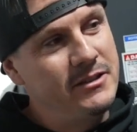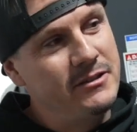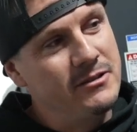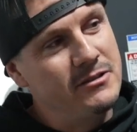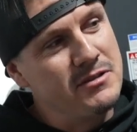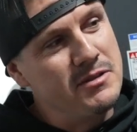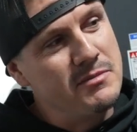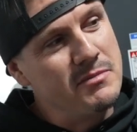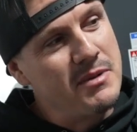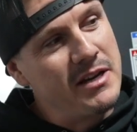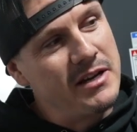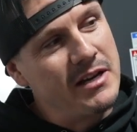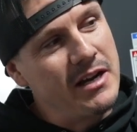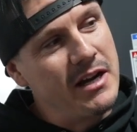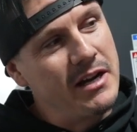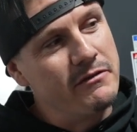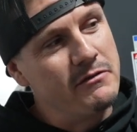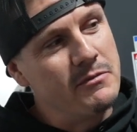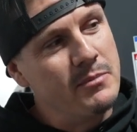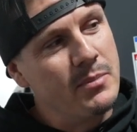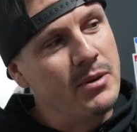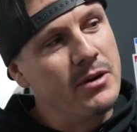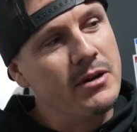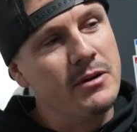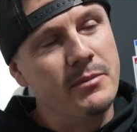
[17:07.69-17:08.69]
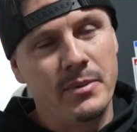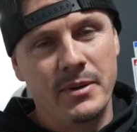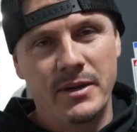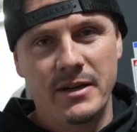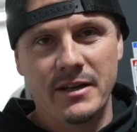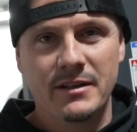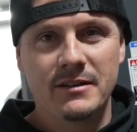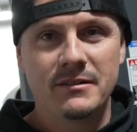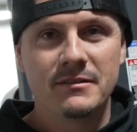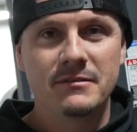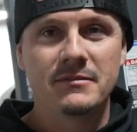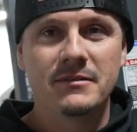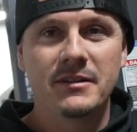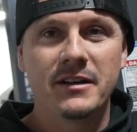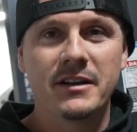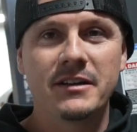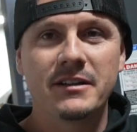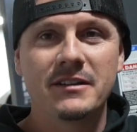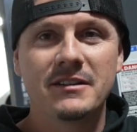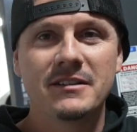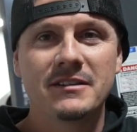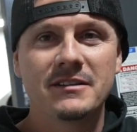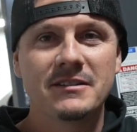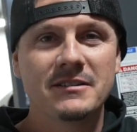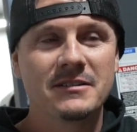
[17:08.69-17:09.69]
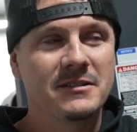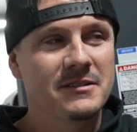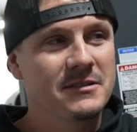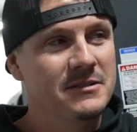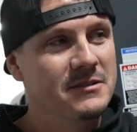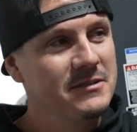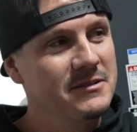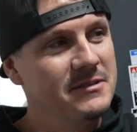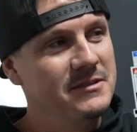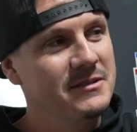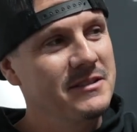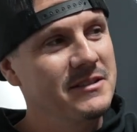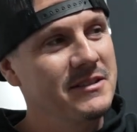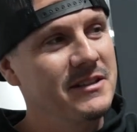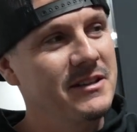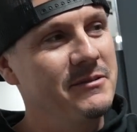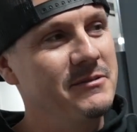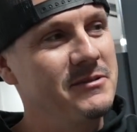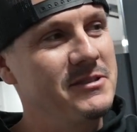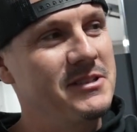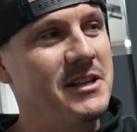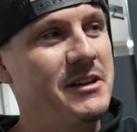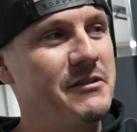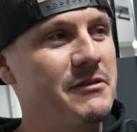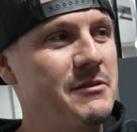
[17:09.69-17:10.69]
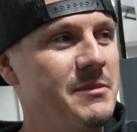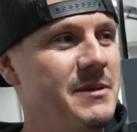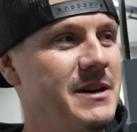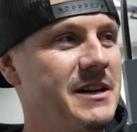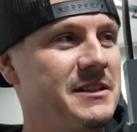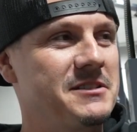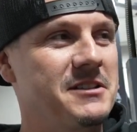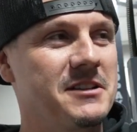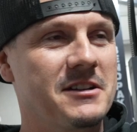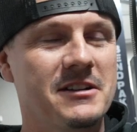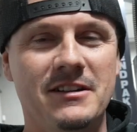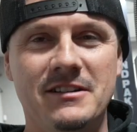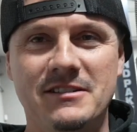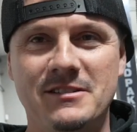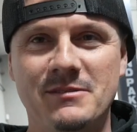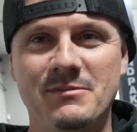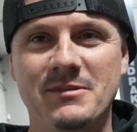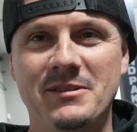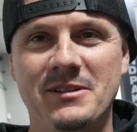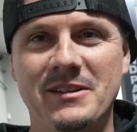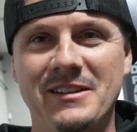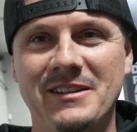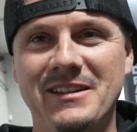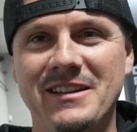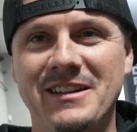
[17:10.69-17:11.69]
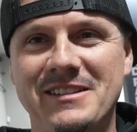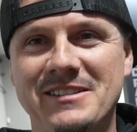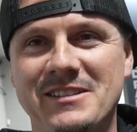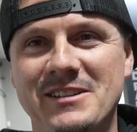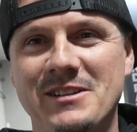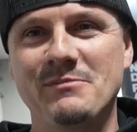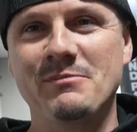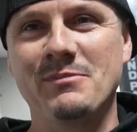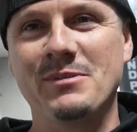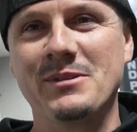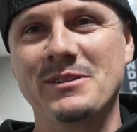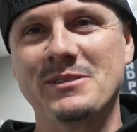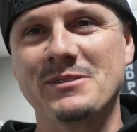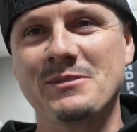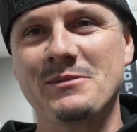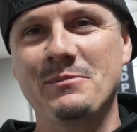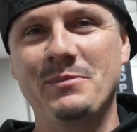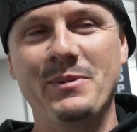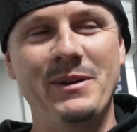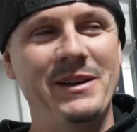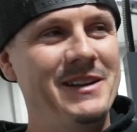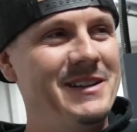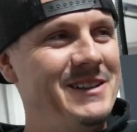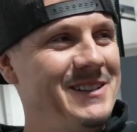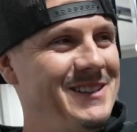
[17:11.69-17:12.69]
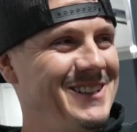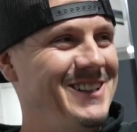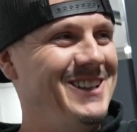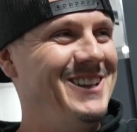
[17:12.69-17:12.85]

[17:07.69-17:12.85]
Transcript: we might not even put a pan, right? Can we just give it back to the customer like that and tell him to put his own pan?